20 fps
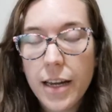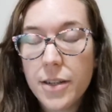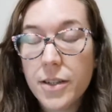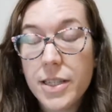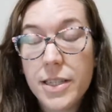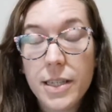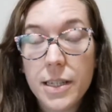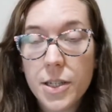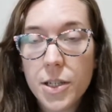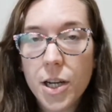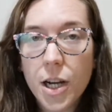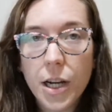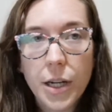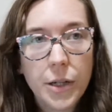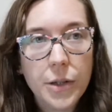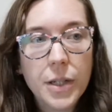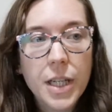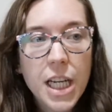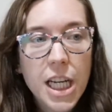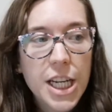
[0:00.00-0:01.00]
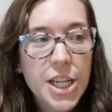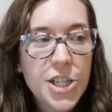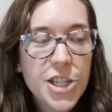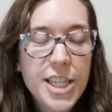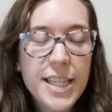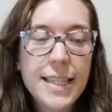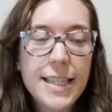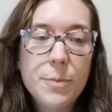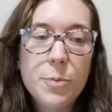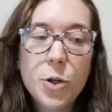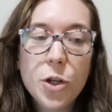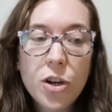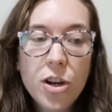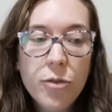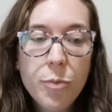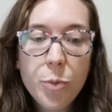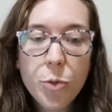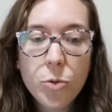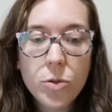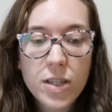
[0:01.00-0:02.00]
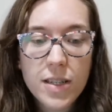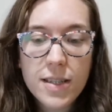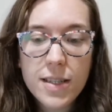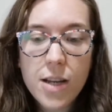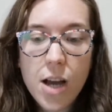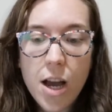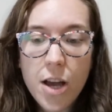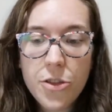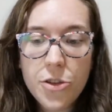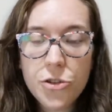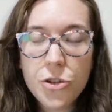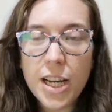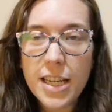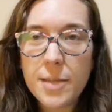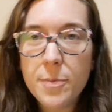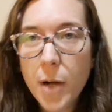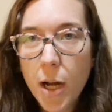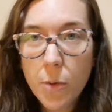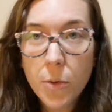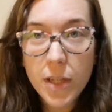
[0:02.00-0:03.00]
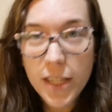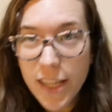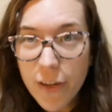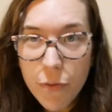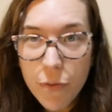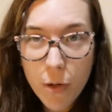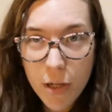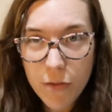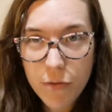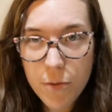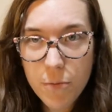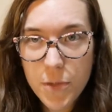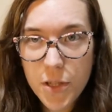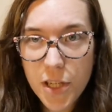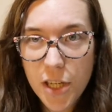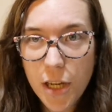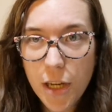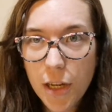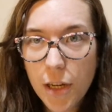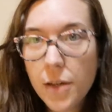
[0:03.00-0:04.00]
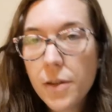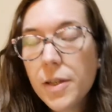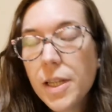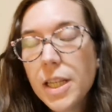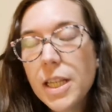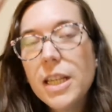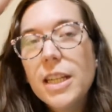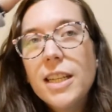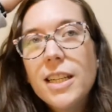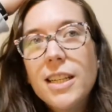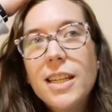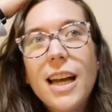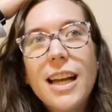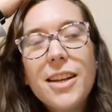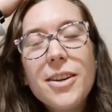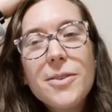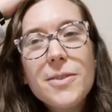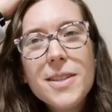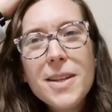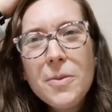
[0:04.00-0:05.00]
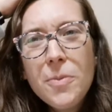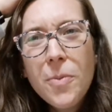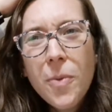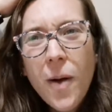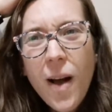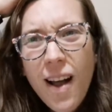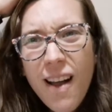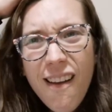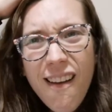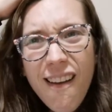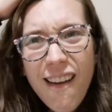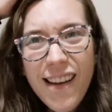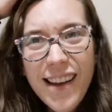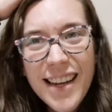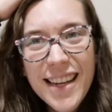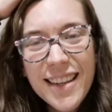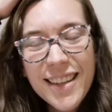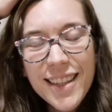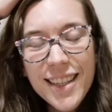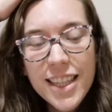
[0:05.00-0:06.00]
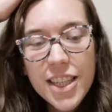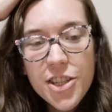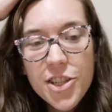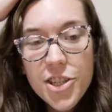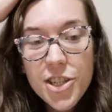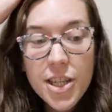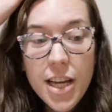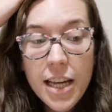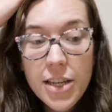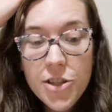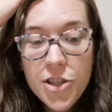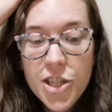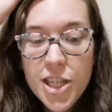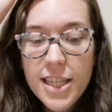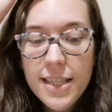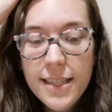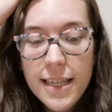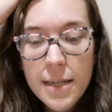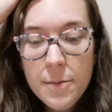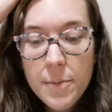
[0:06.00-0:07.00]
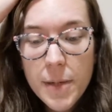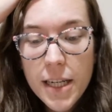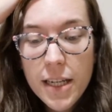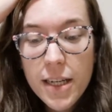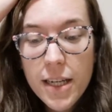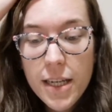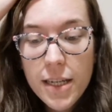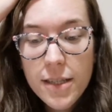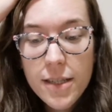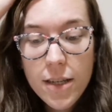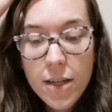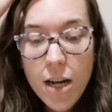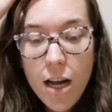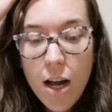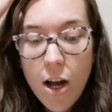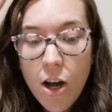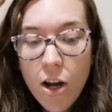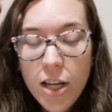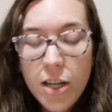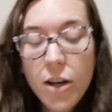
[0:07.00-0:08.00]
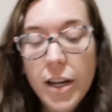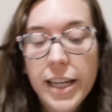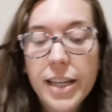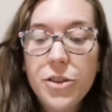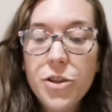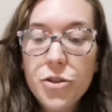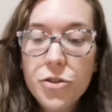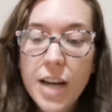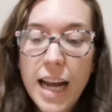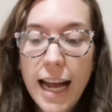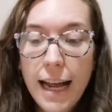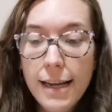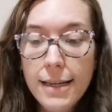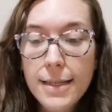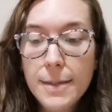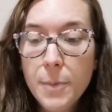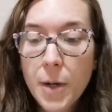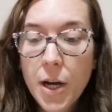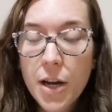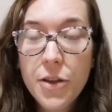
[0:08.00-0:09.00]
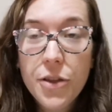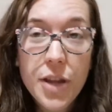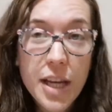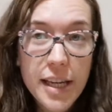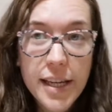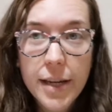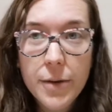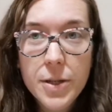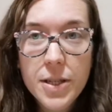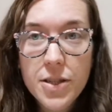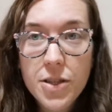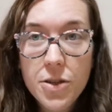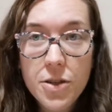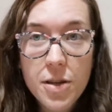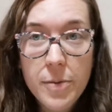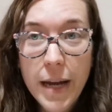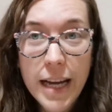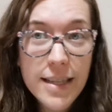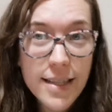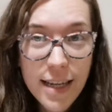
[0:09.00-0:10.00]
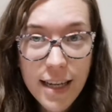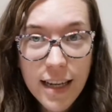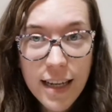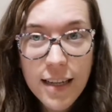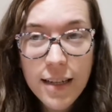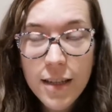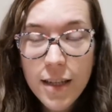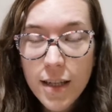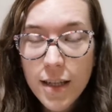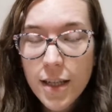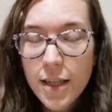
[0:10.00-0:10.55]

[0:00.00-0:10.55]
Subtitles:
And I said, no. She said, well, I've brought the skirt and the dress, but I want to give one of them to you. And I was like, why? And she said, because I like the dress, but I think it would suit you better.